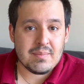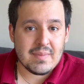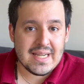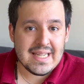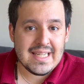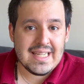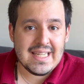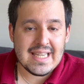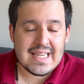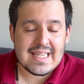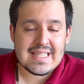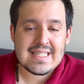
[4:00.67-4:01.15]
my
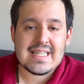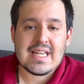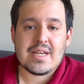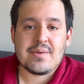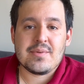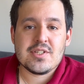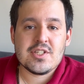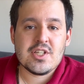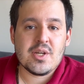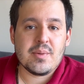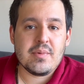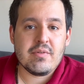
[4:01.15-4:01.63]
case, I was
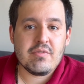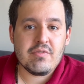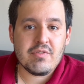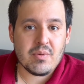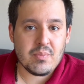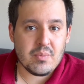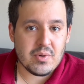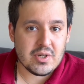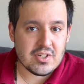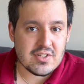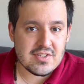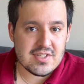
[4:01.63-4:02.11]
coming from
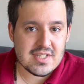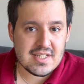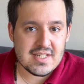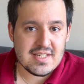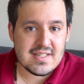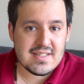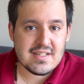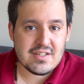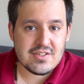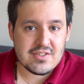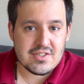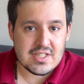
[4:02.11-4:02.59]
Buenos Aires,
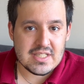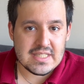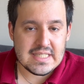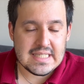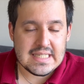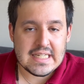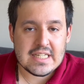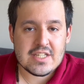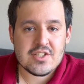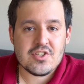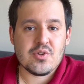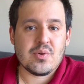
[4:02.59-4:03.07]

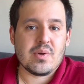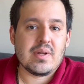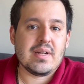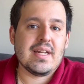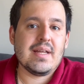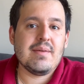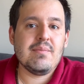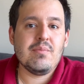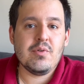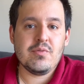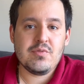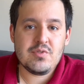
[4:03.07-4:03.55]
Argentina, so when I
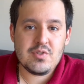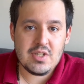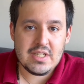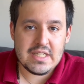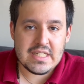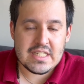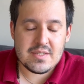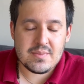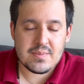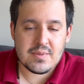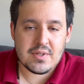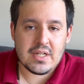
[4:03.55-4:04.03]
moved to
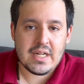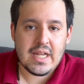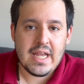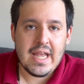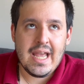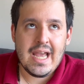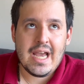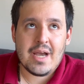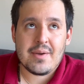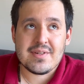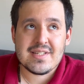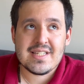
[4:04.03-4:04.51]
Lisbon,
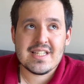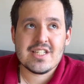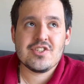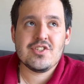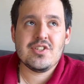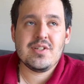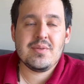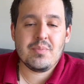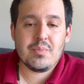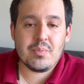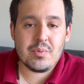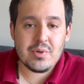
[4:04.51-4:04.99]
I was actually
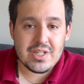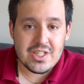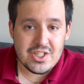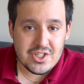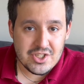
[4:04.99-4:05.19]
pretty